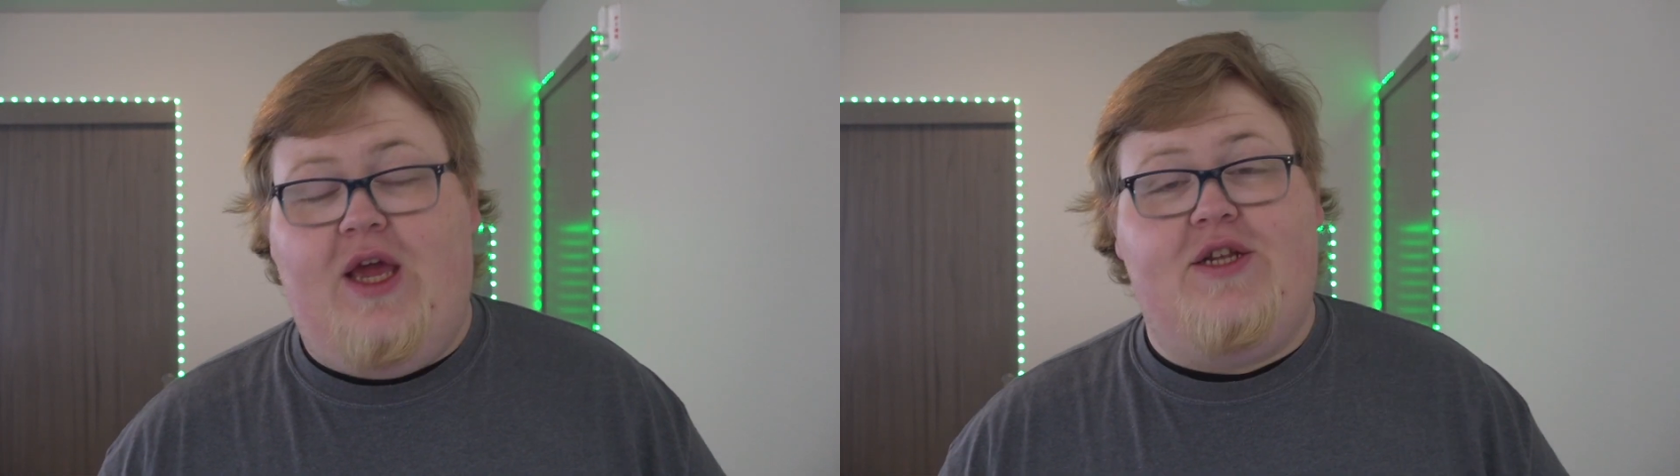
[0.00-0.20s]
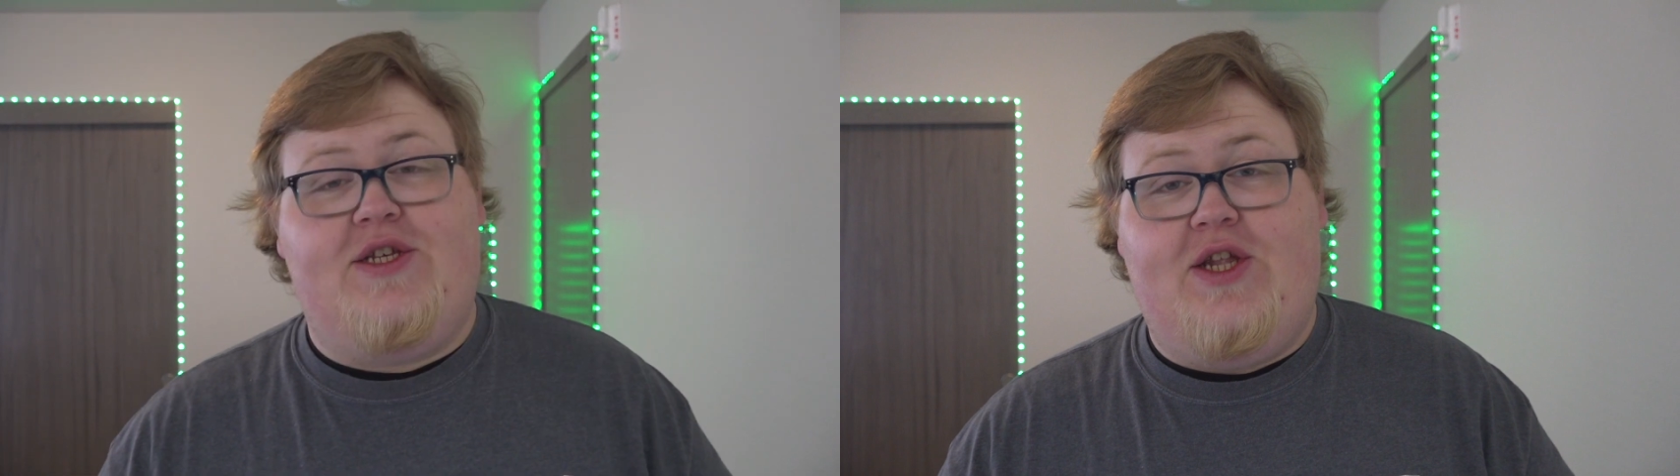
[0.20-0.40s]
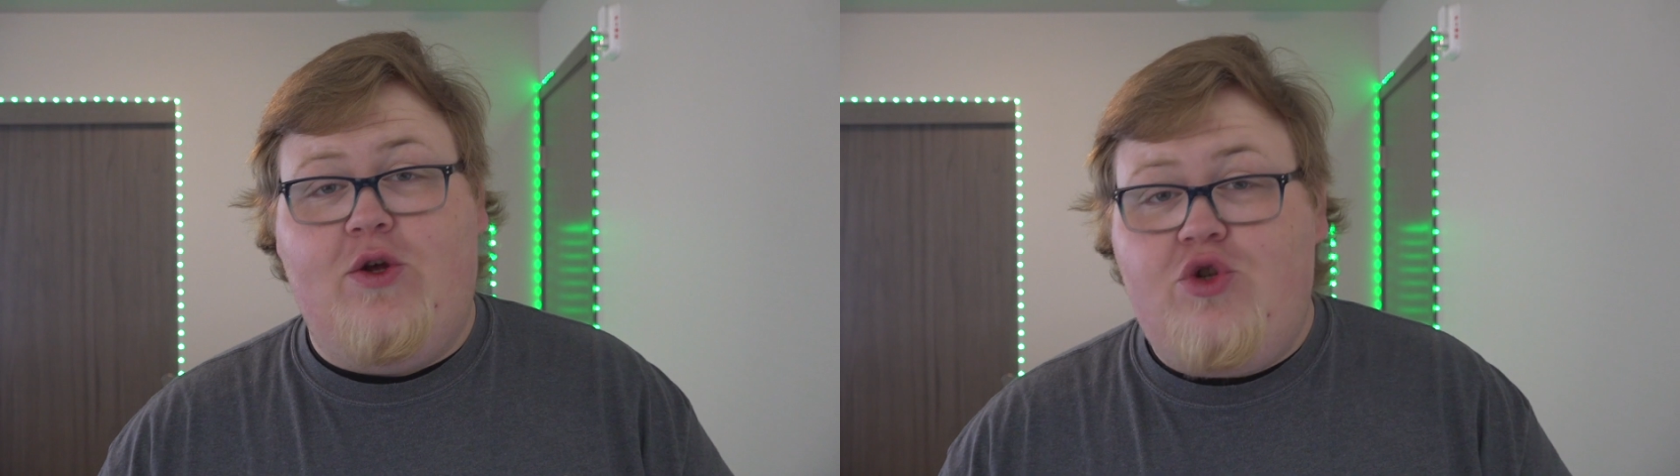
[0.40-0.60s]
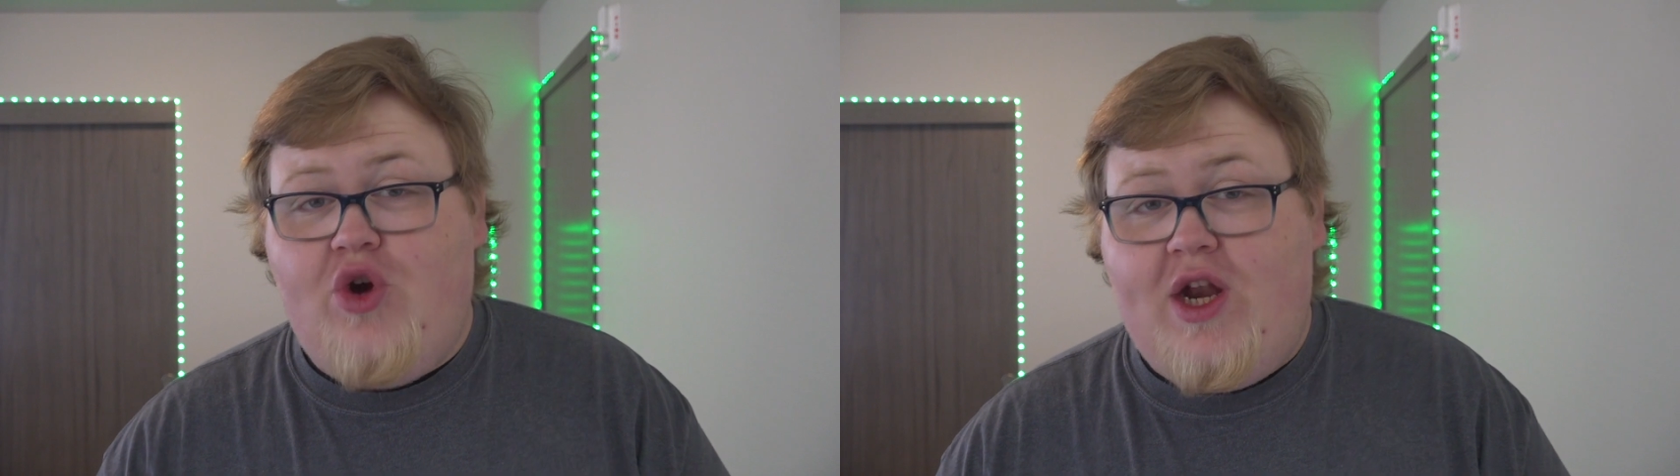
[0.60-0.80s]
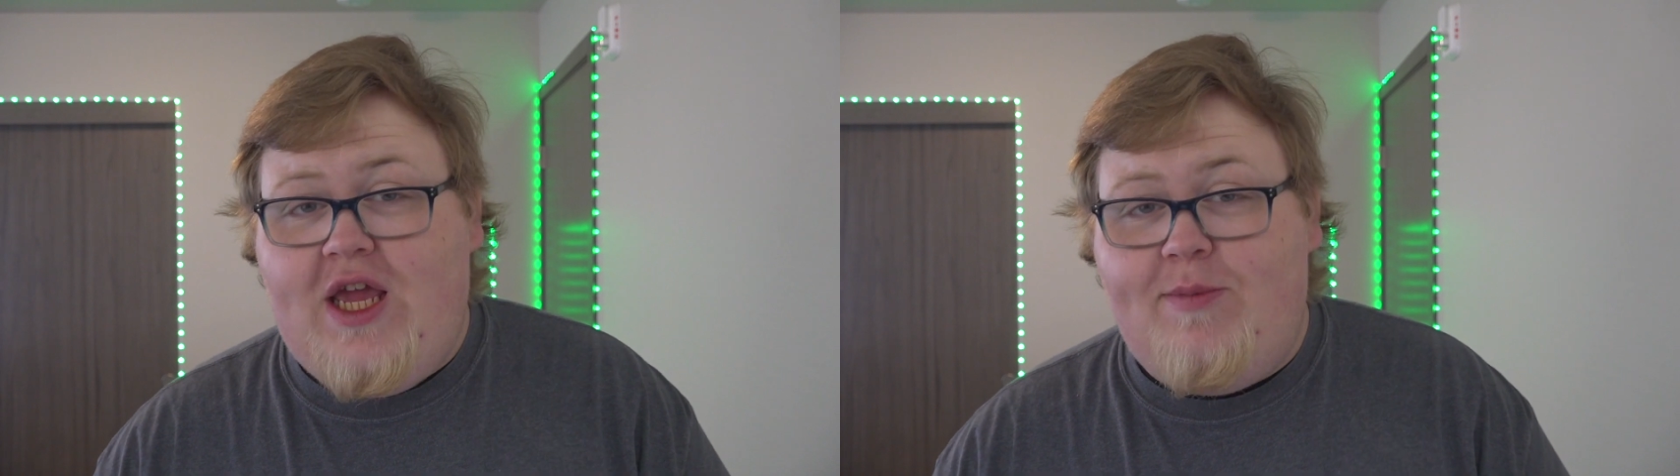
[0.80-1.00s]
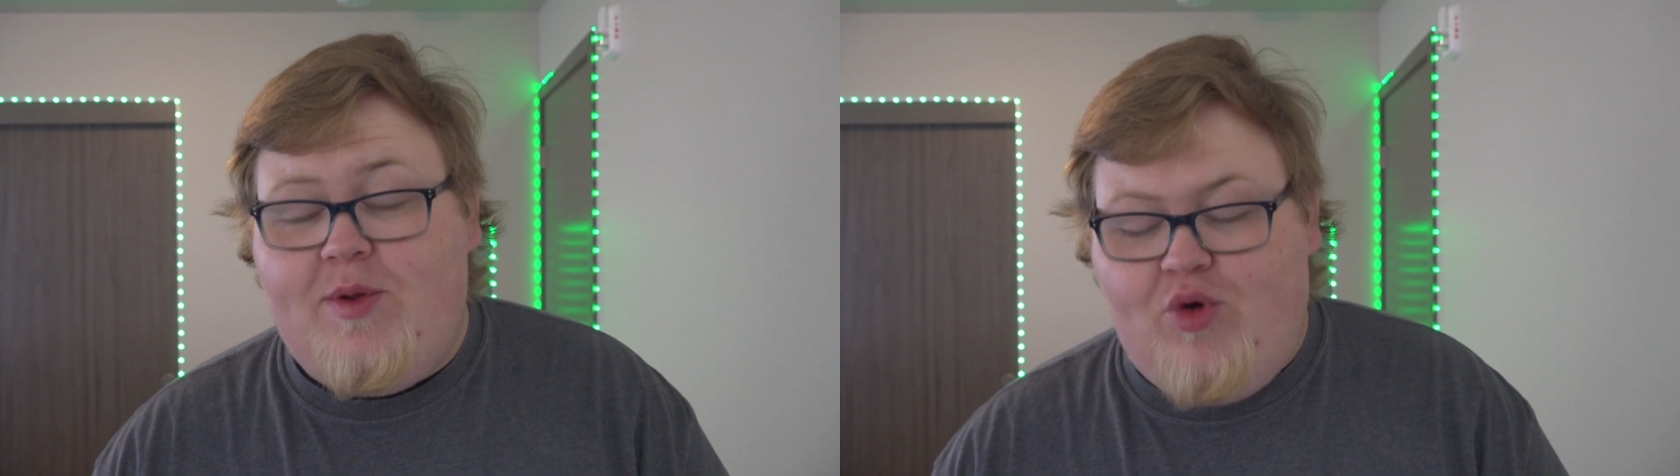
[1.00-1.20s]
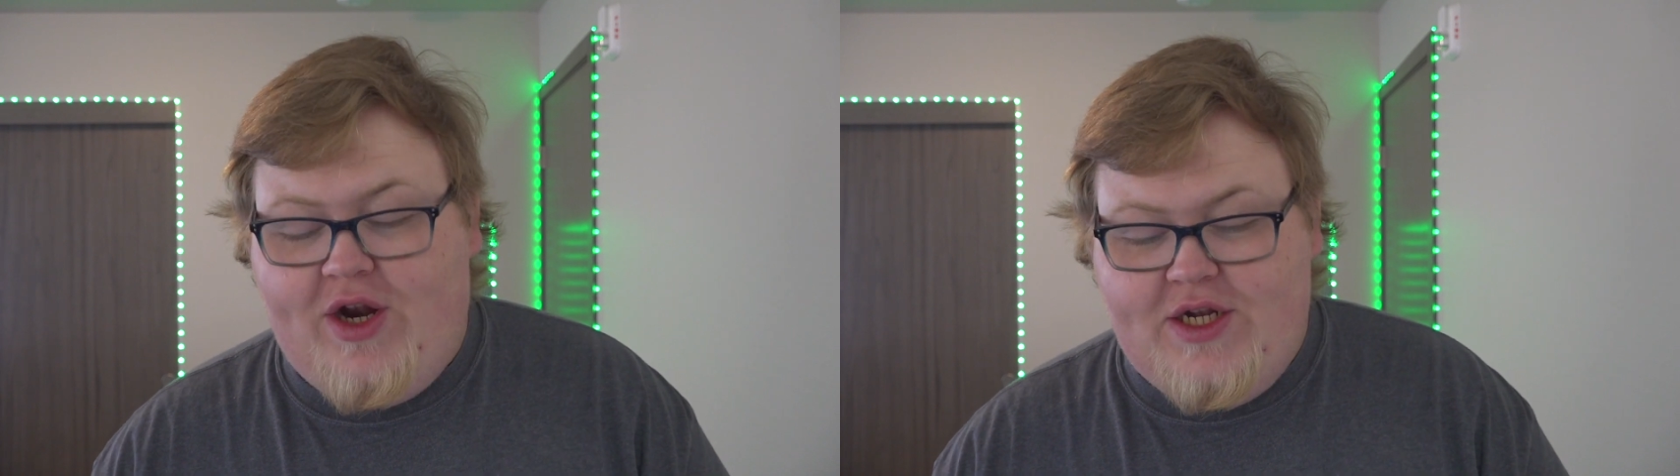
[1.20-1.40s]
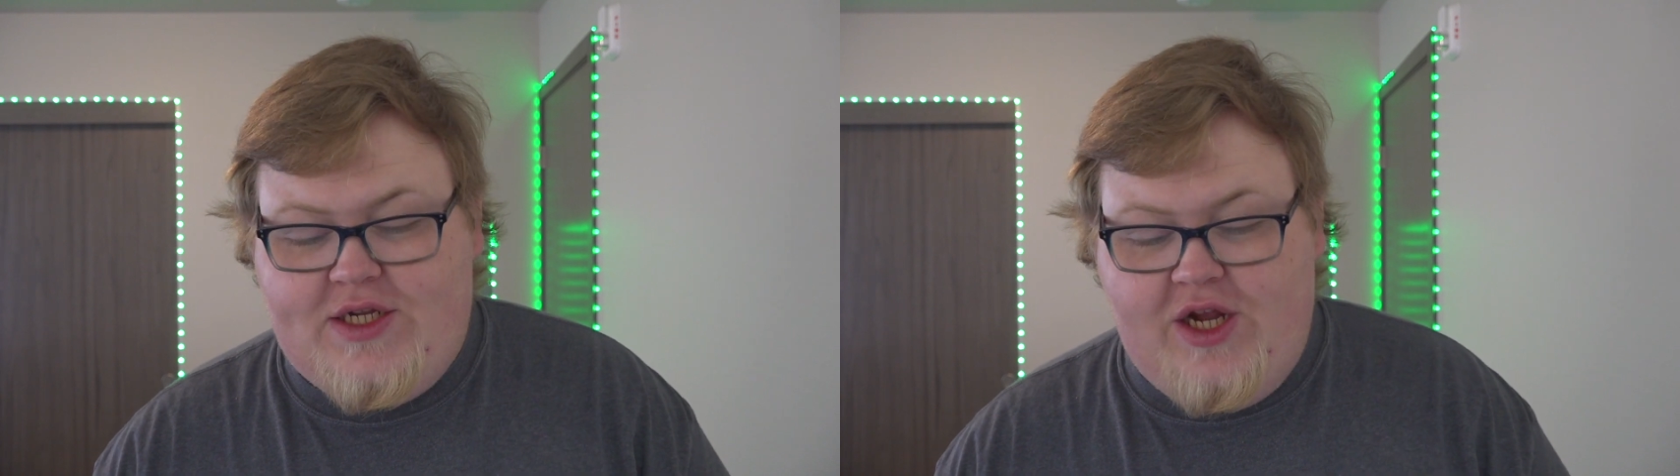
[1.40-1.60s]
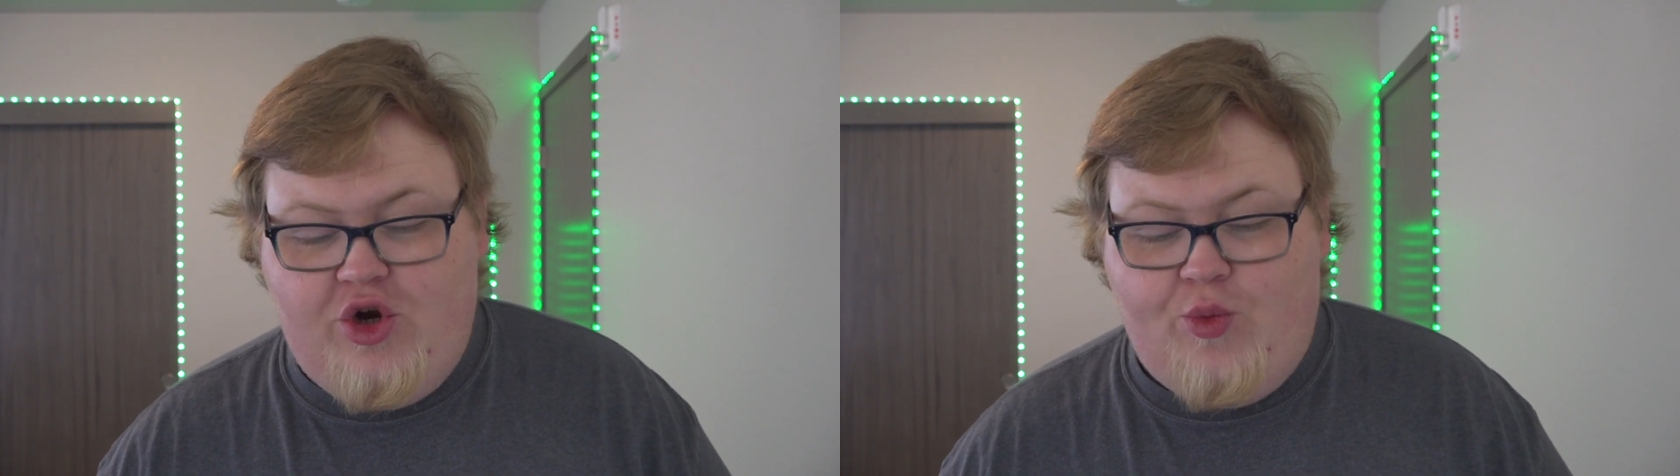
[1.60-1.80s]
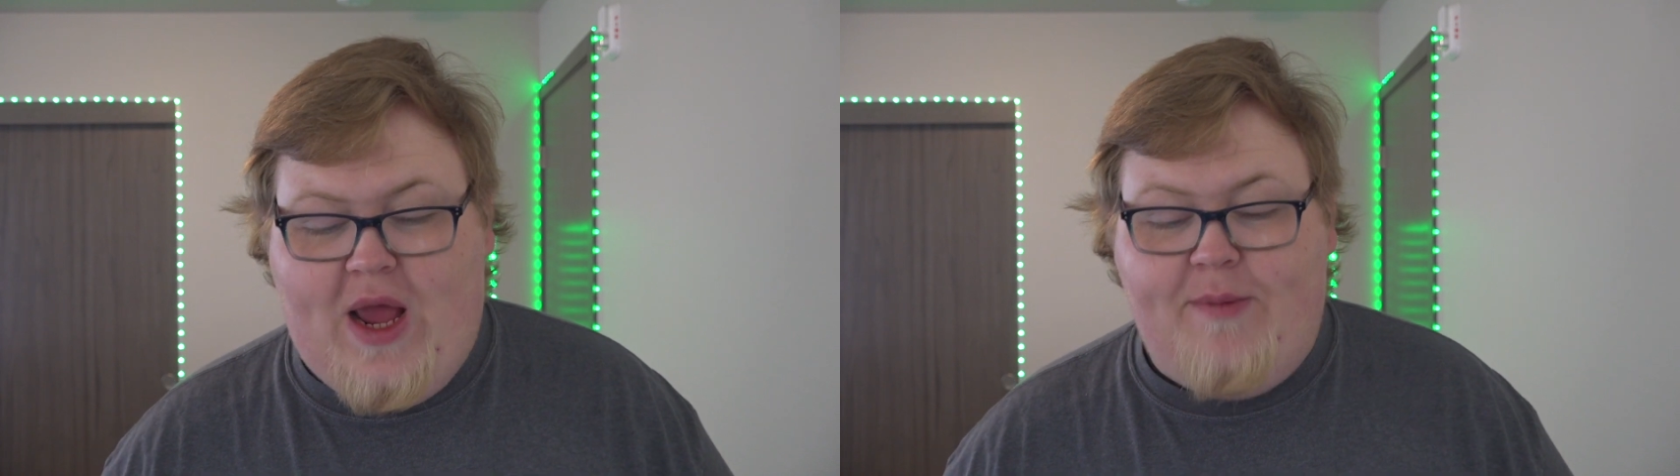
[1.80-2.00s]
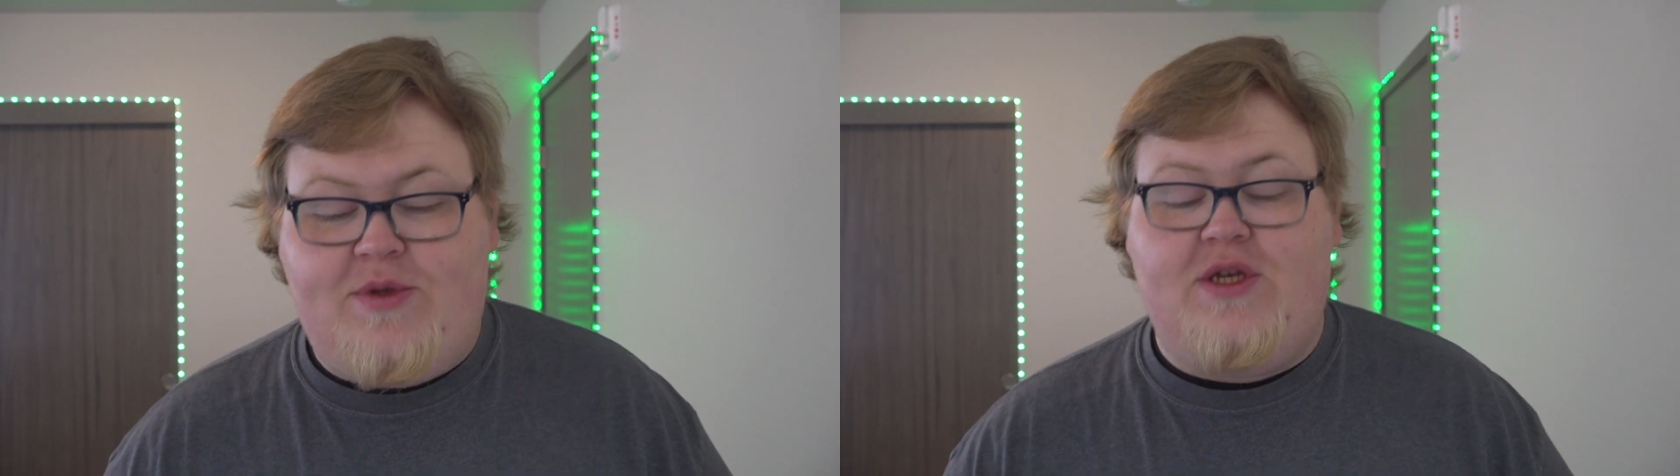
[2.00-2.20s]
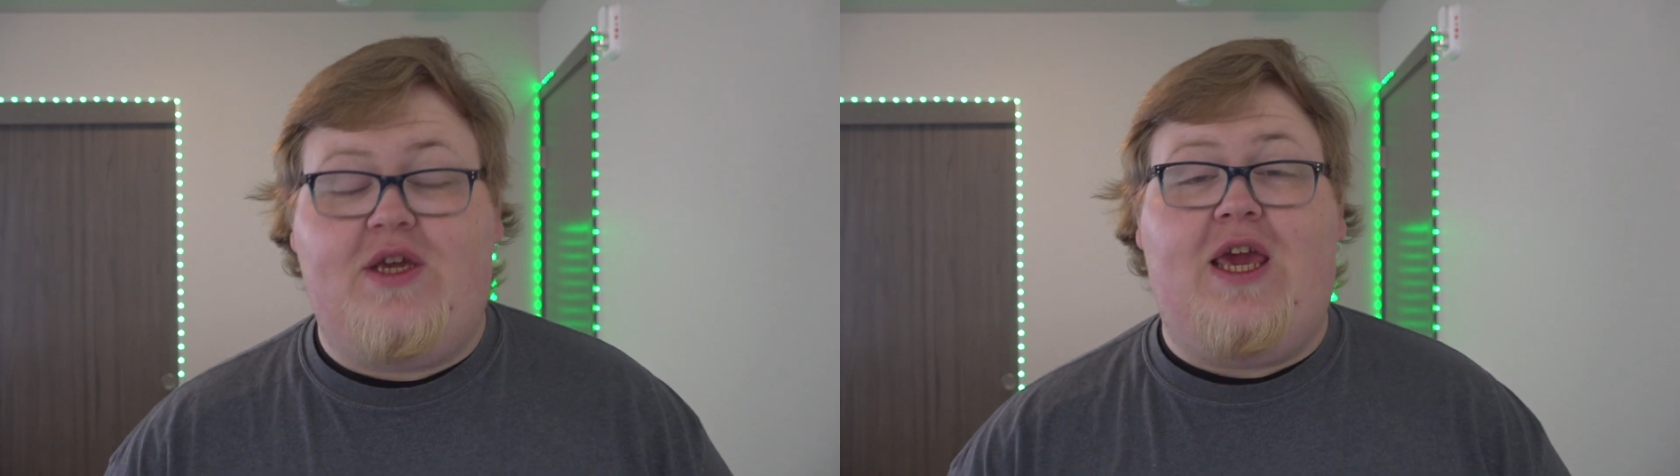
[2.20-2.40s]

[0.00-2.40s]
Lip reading: and still trying to keep the pregnancy under wraps,